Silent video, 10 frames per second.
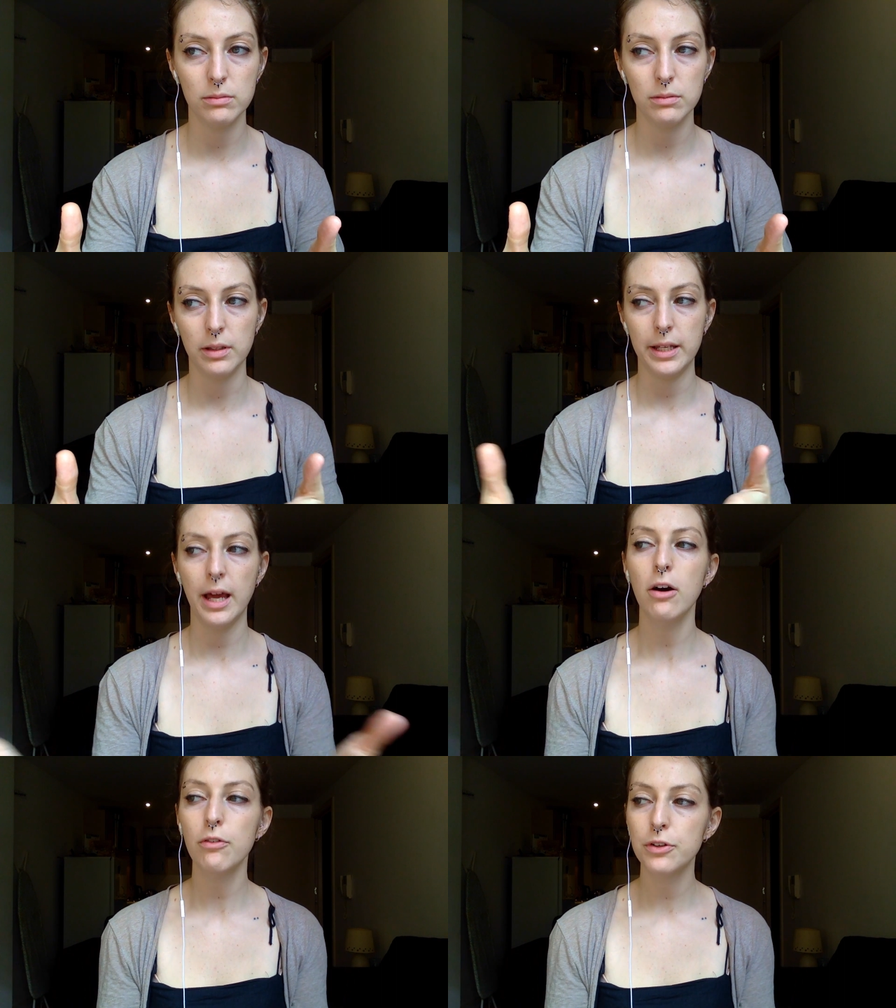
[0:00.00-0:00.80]
laid
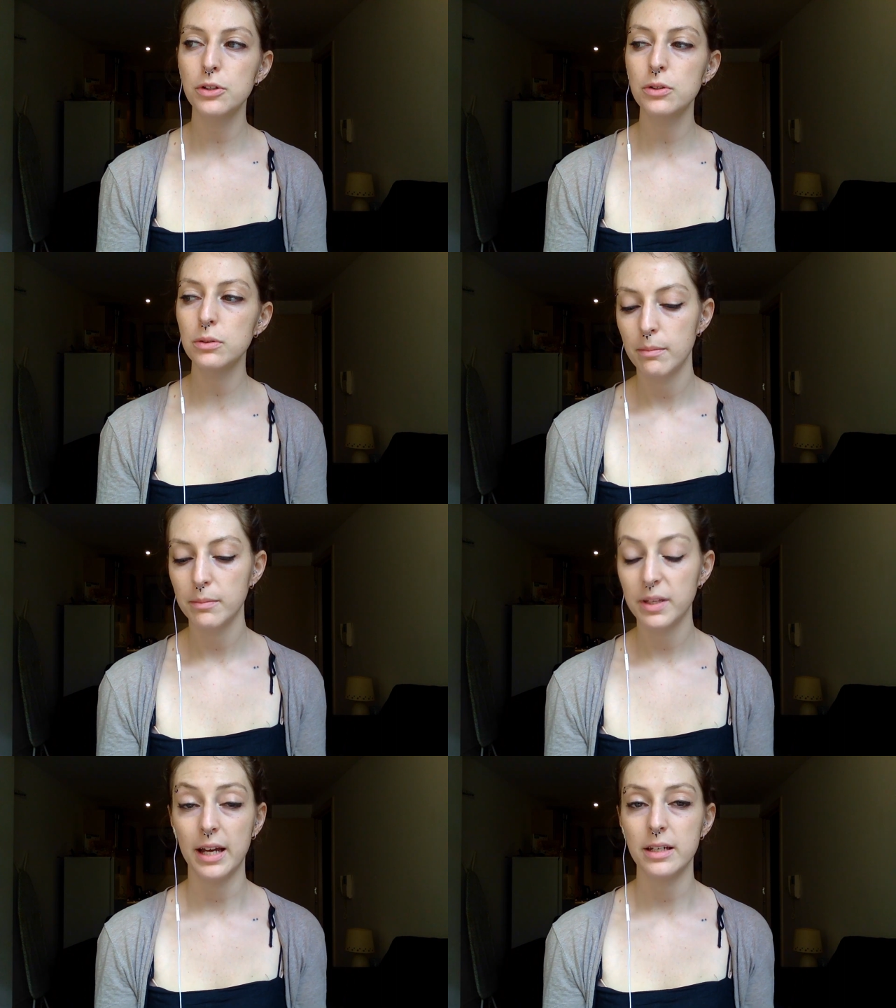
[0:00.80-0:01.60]
out for you.
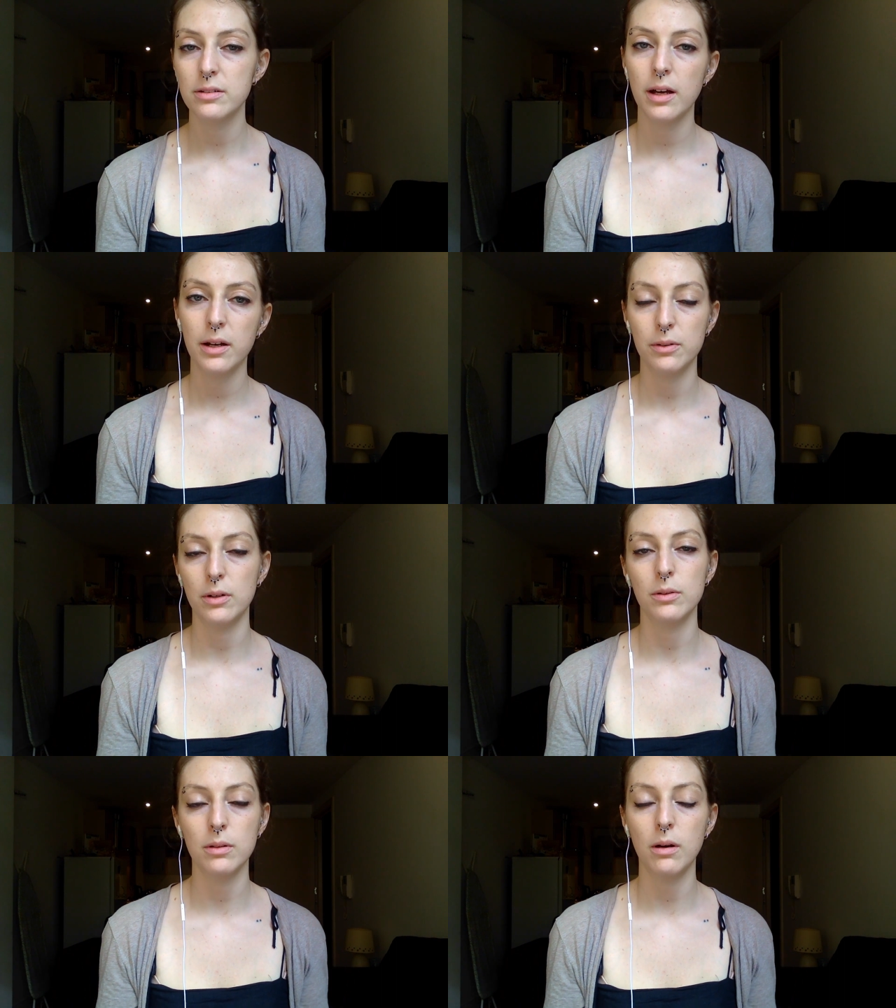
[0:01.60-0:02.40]
Yeah, I don't
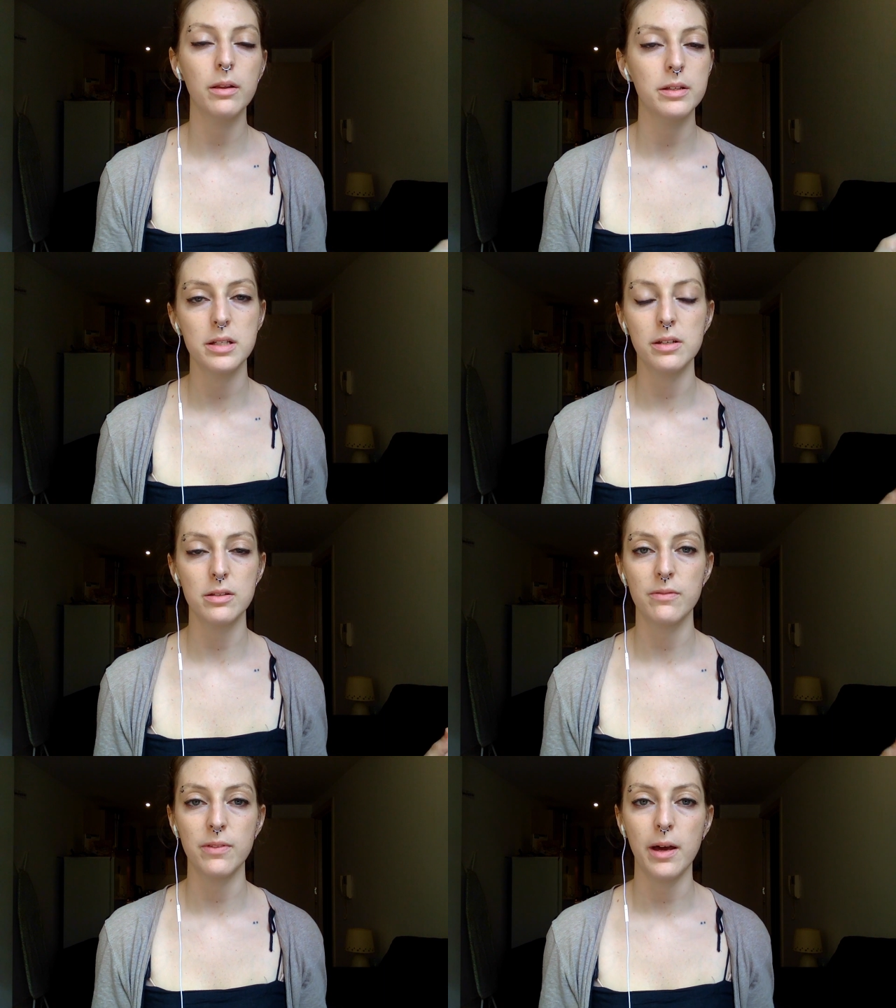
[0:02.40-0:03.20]
know all the
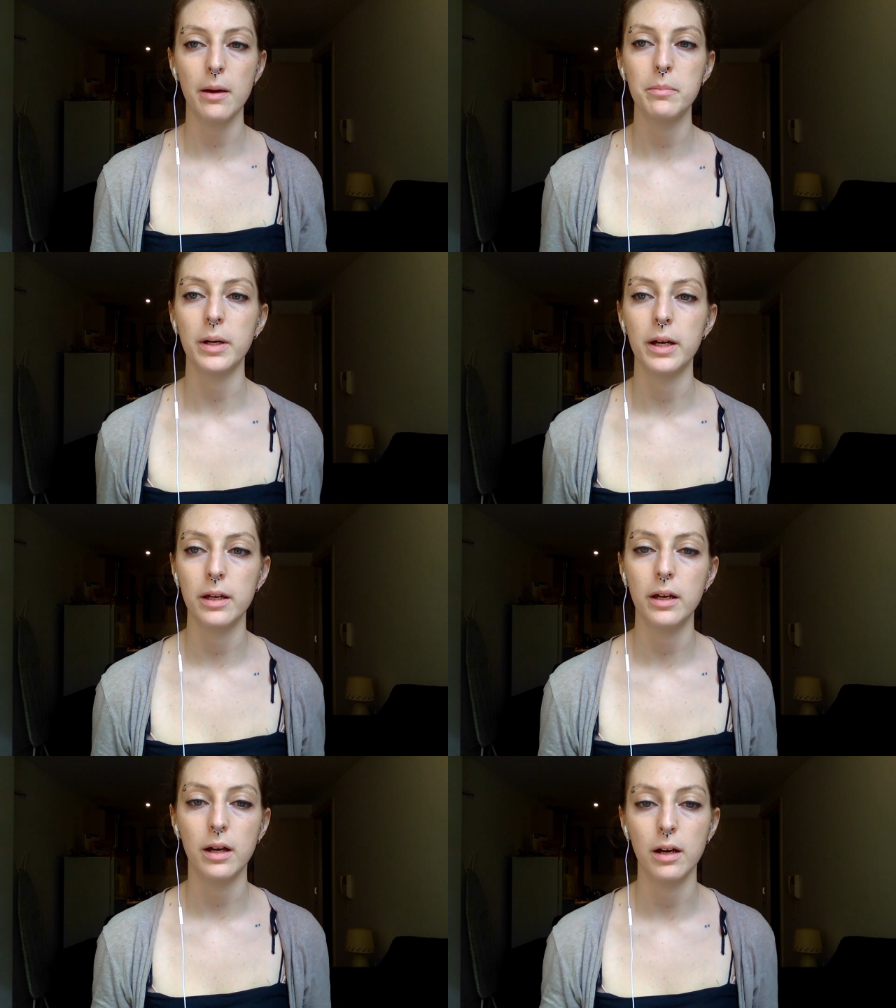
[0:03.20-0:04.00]
details of that, but
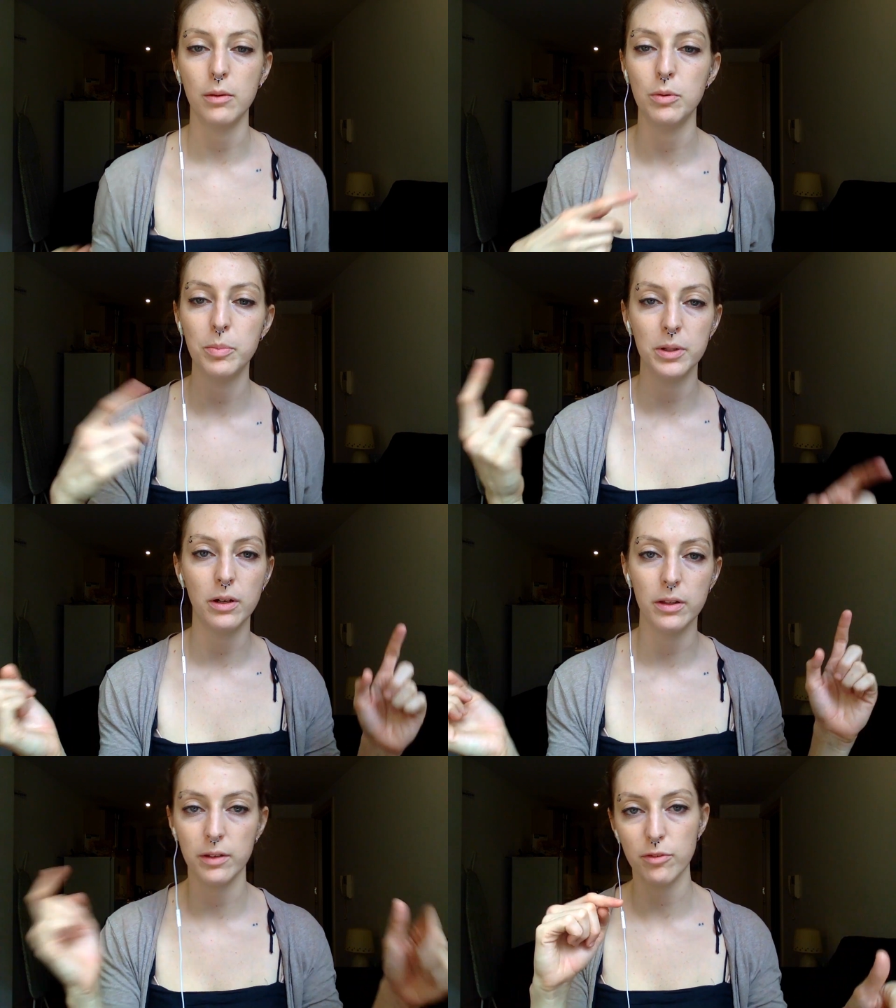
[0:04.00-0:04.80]
we'll put
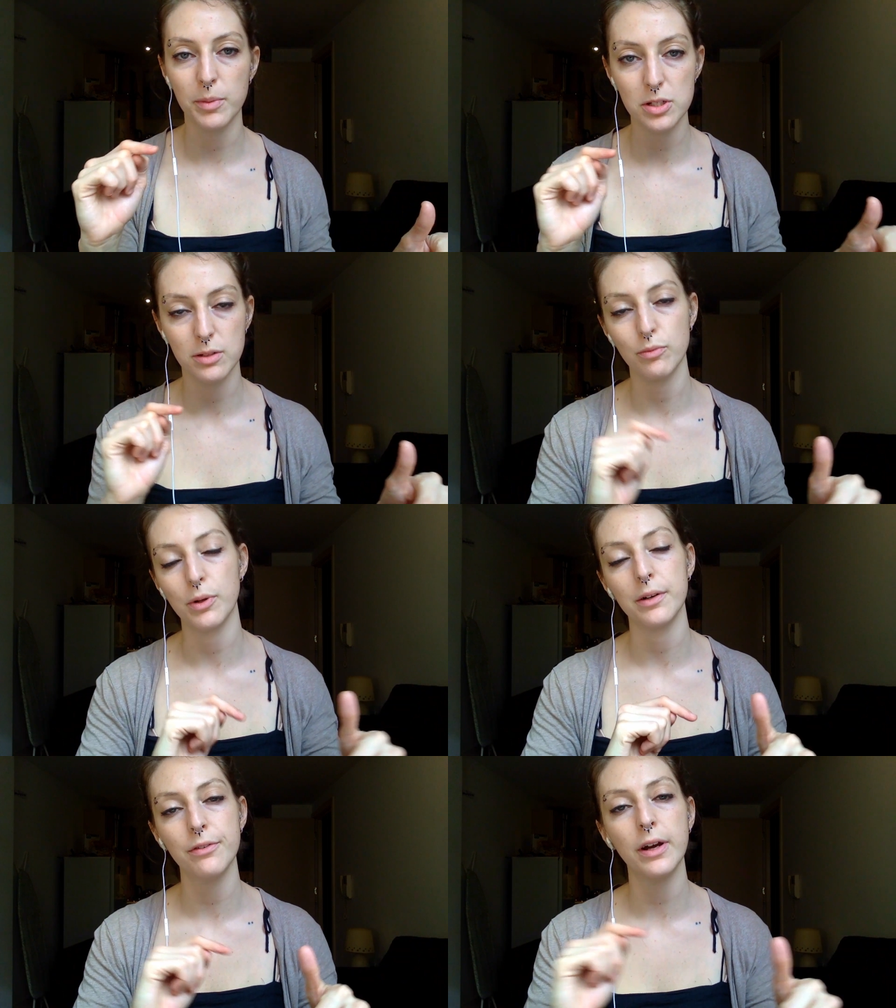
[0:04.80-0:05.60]
all the information of where
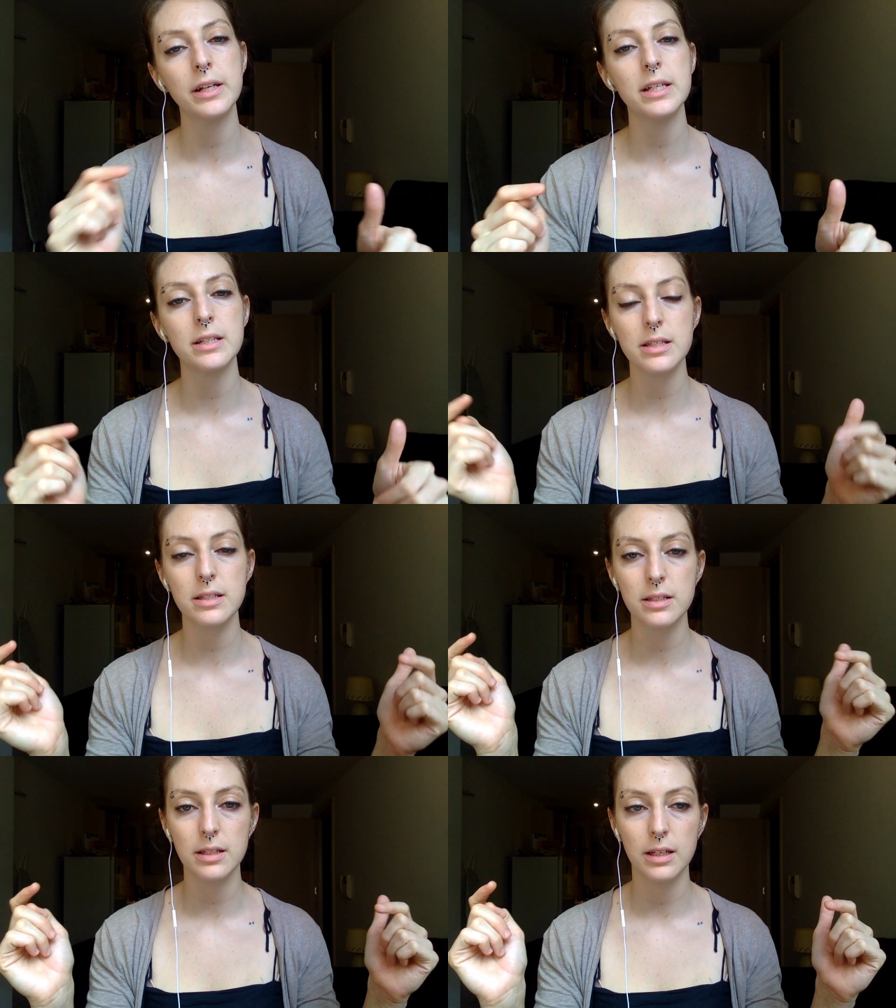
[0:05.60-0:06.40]
to find
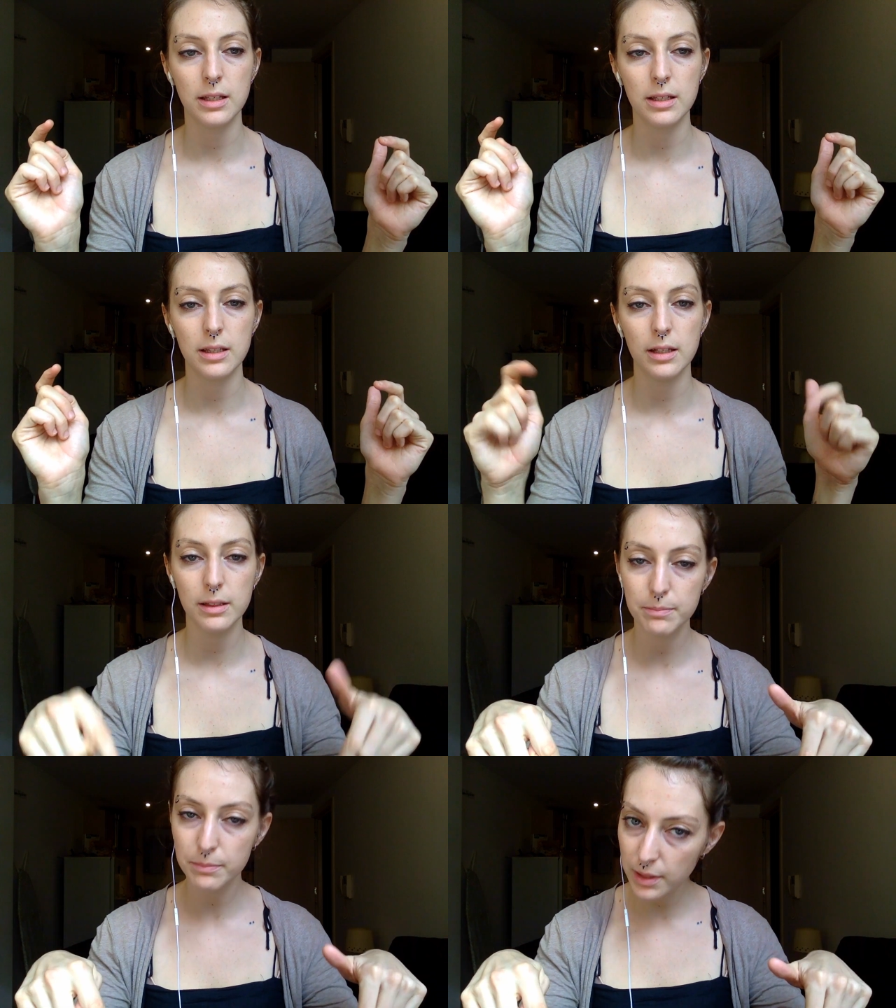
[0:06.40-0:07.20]
it in the
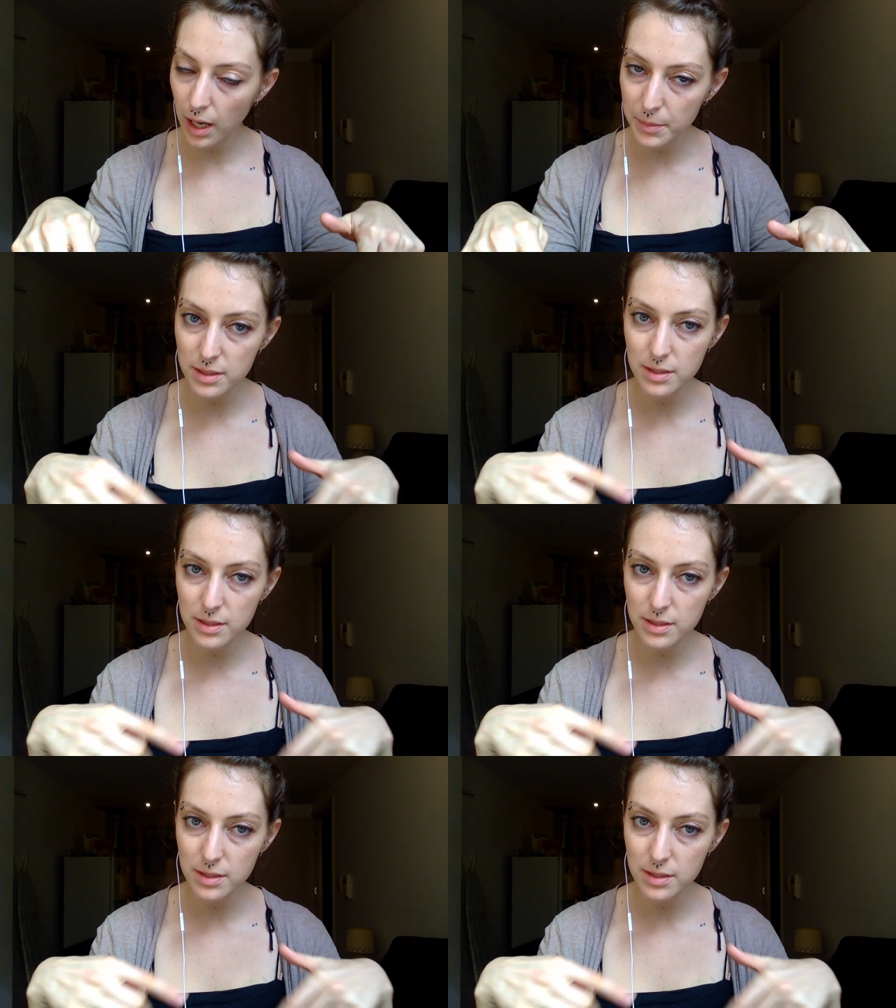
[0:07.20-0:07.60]
comments